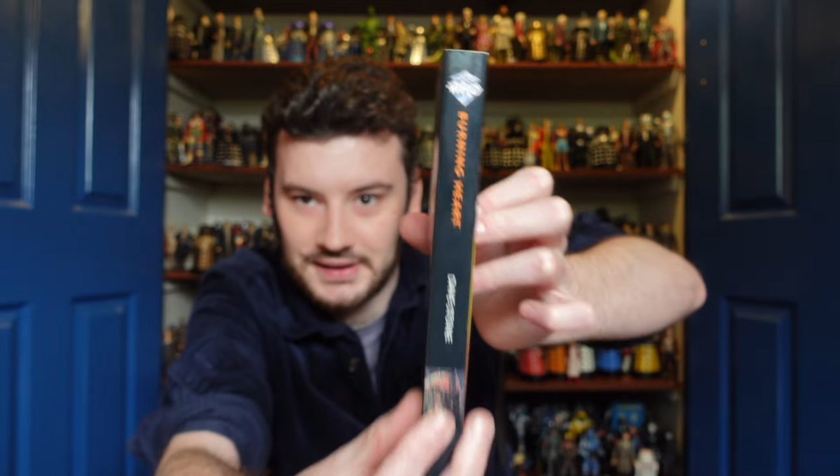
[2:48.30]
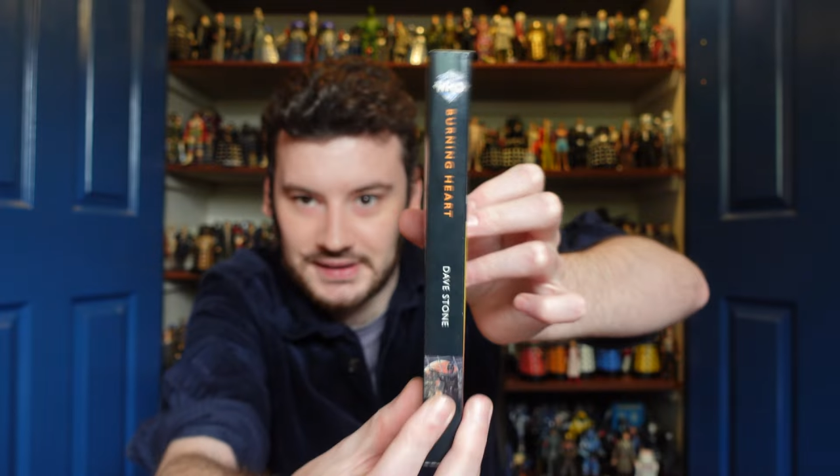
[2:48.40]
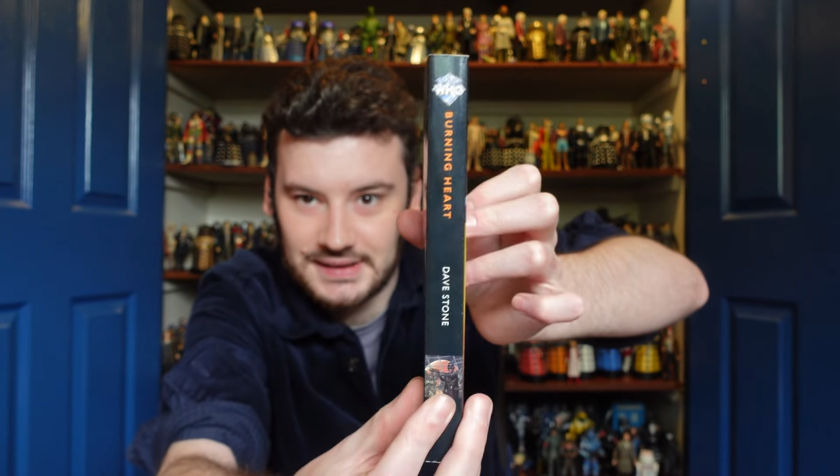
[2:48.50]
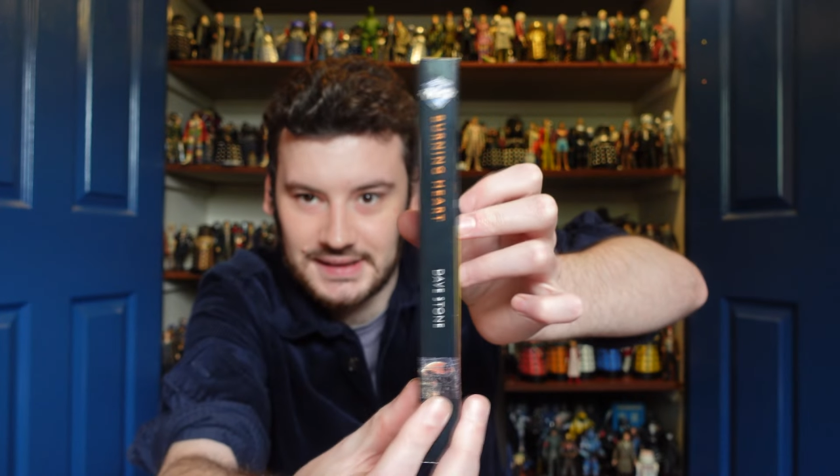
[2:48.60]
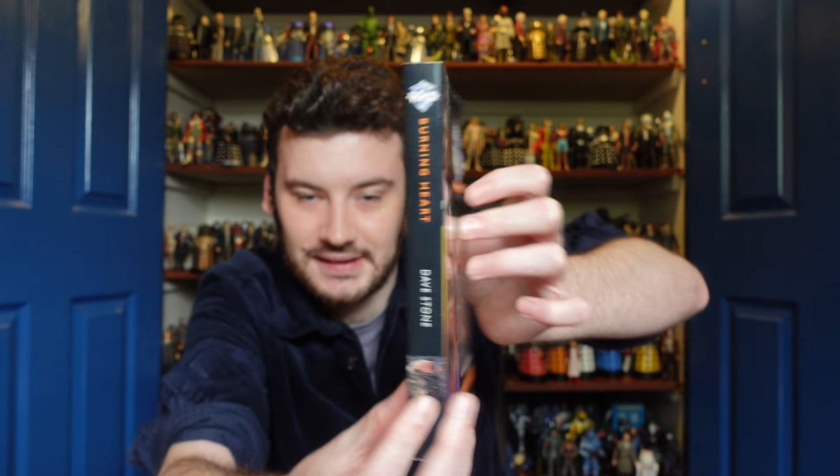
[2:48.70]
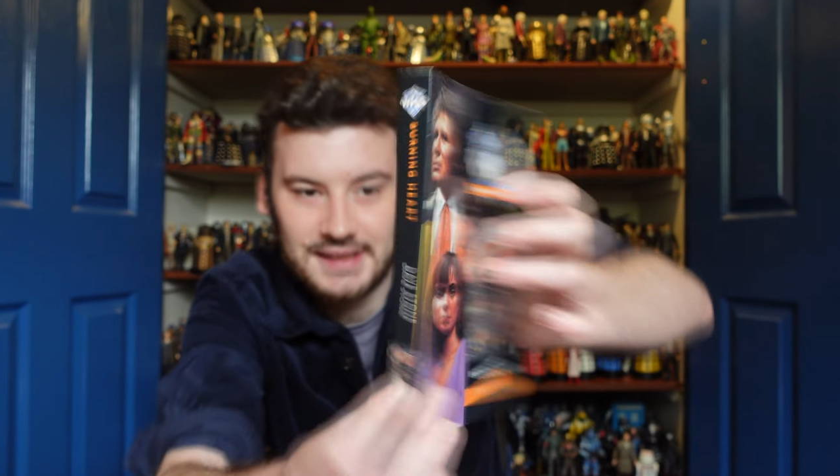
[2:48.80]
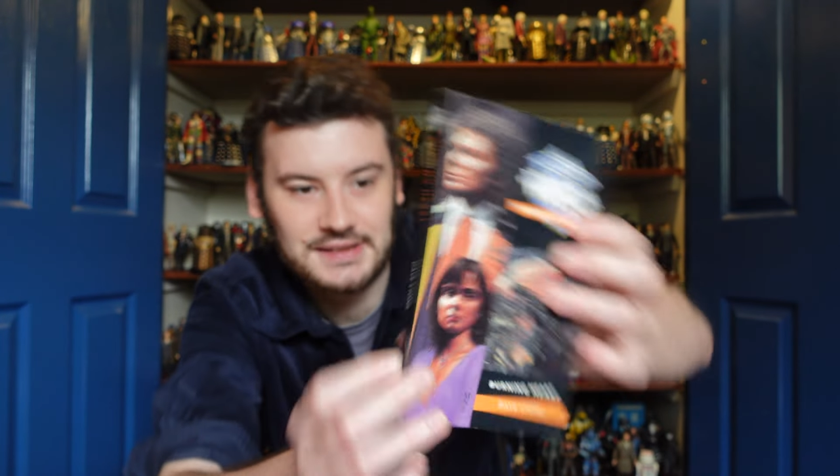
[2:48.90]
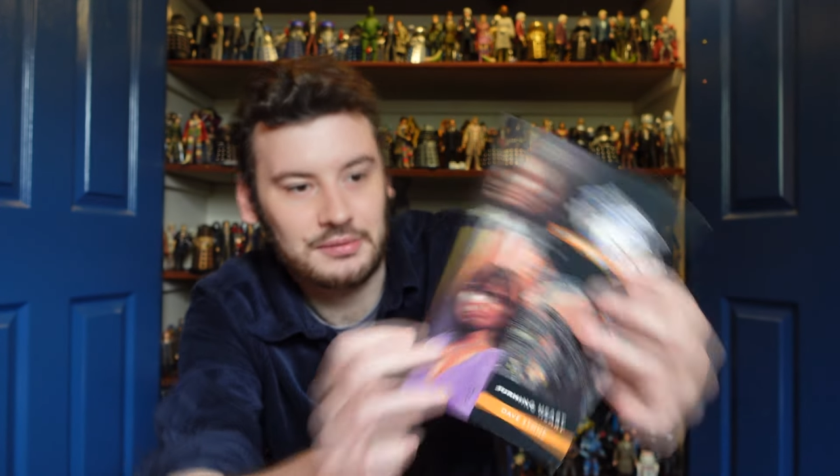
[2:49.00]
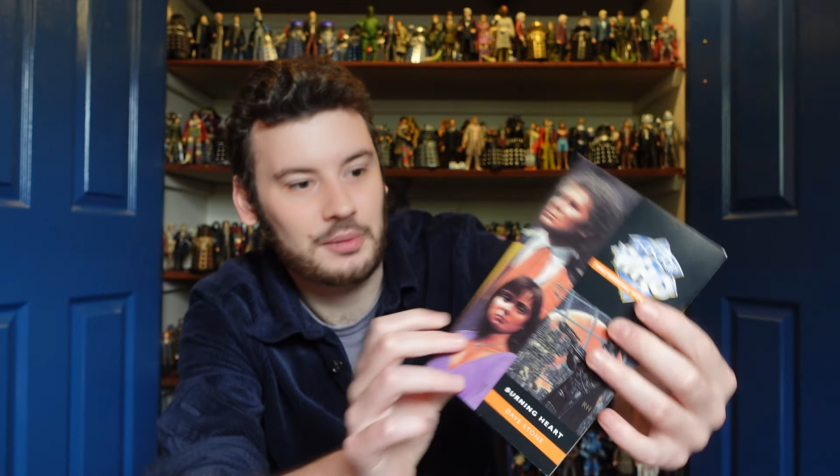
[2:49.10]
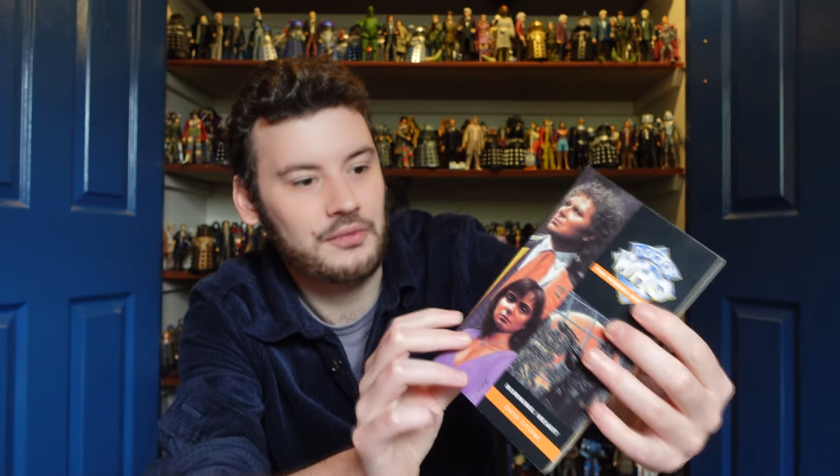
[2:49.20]
You can see that's
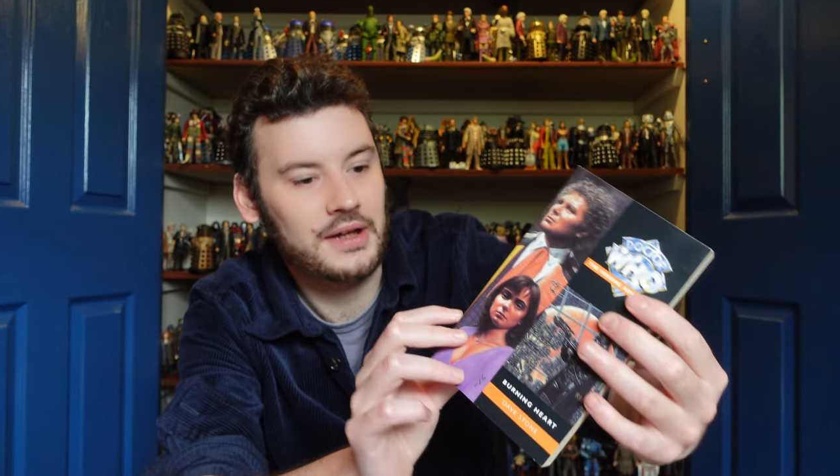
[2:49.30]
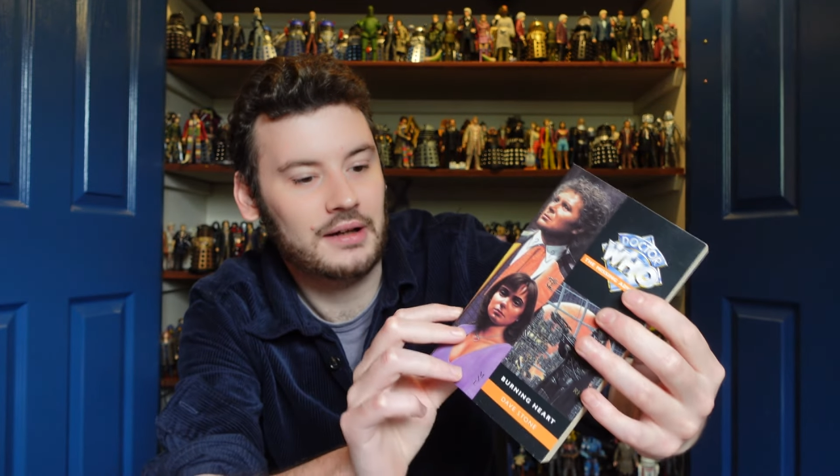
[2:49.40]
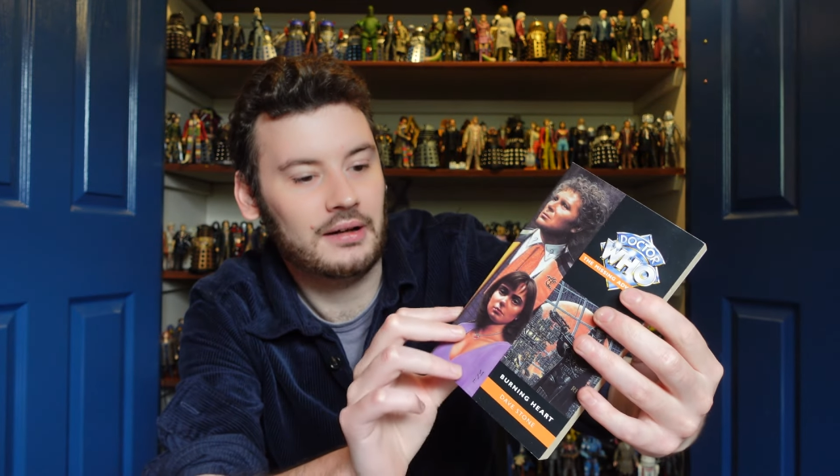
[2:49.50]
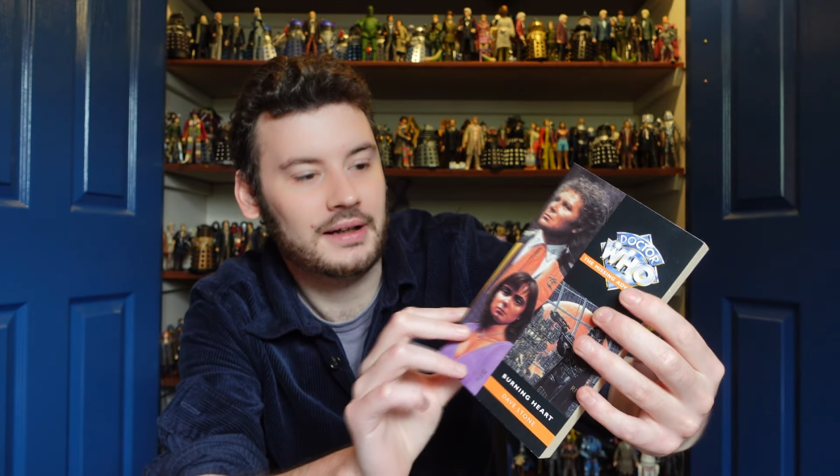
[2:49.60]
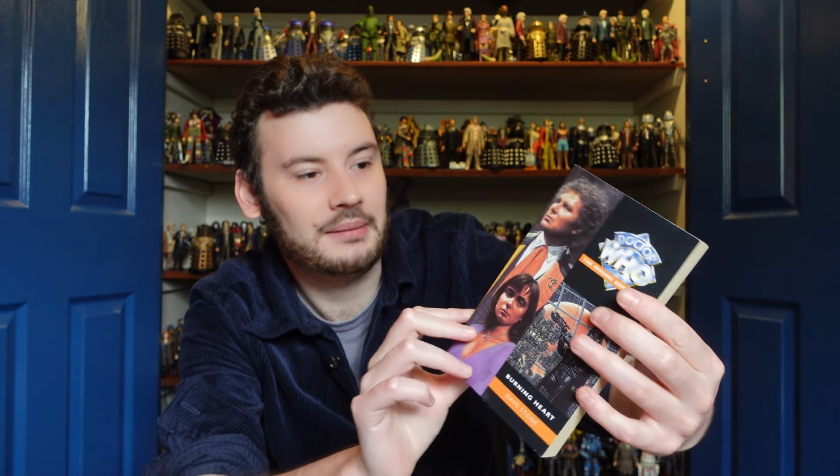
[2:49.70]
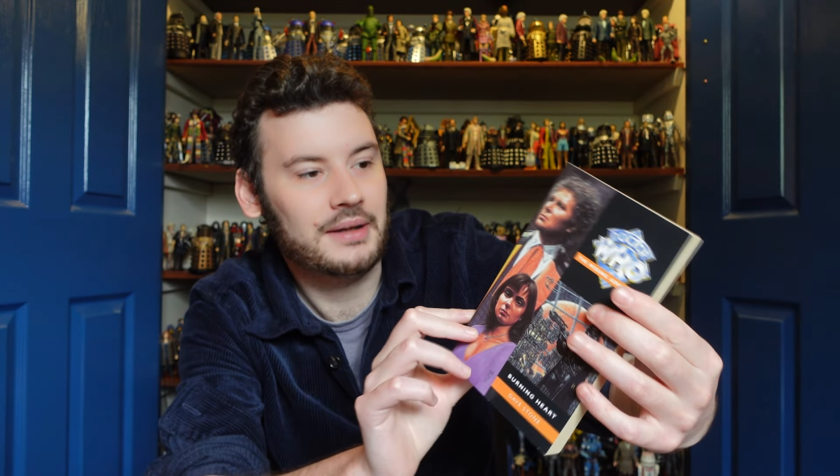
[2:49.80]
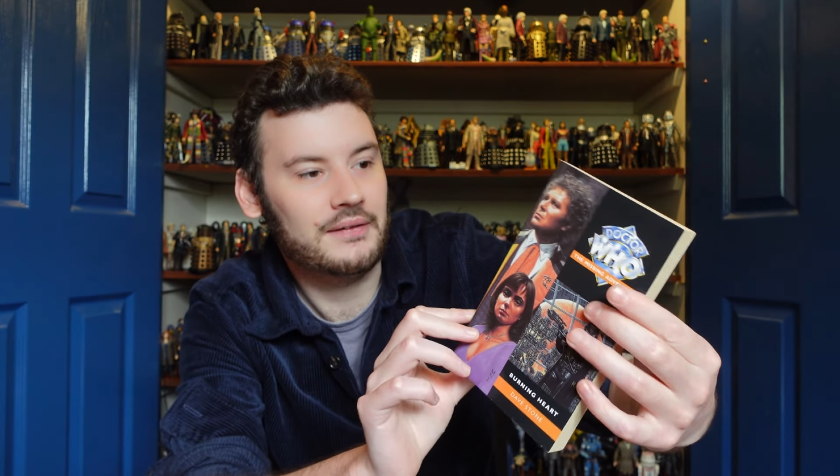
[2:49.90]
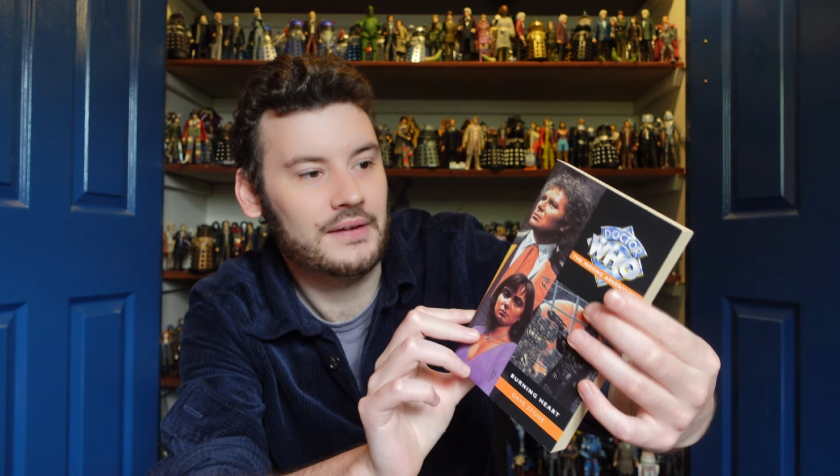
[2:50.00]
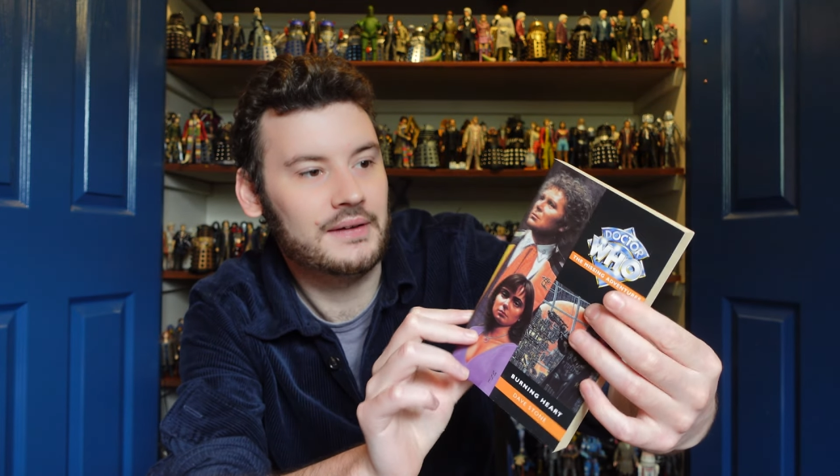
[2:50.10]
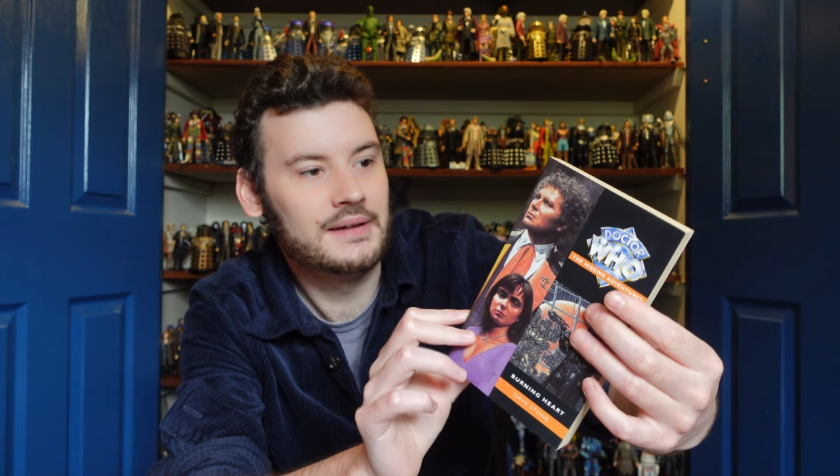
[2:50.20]
the one thing I like about
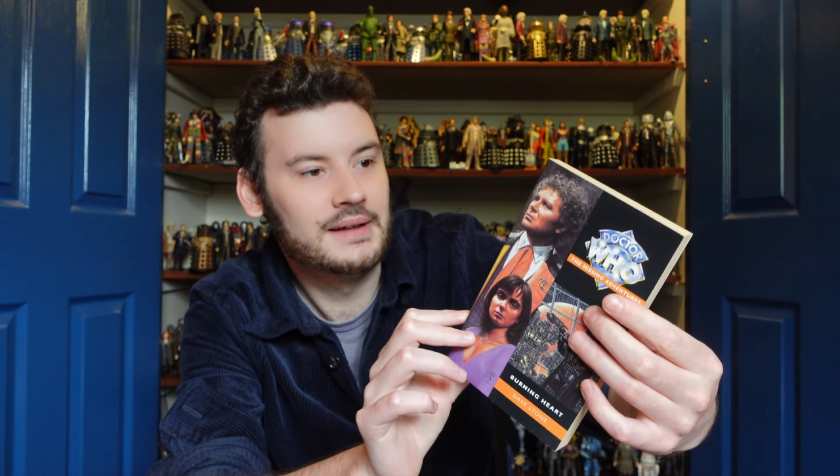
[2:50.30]
the.